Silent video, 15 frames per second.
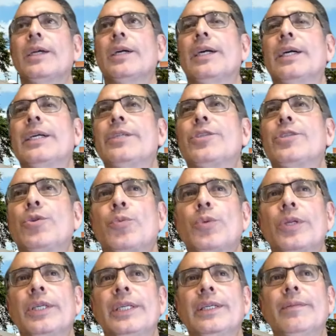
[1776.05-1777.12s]
uh, to
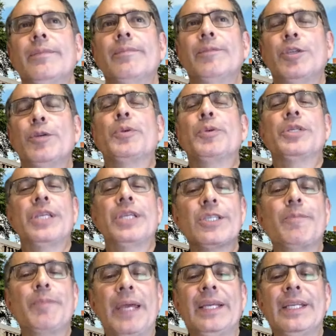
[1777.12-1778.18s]
really to
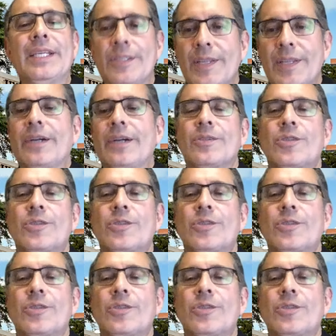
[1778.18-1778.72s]
participate is there.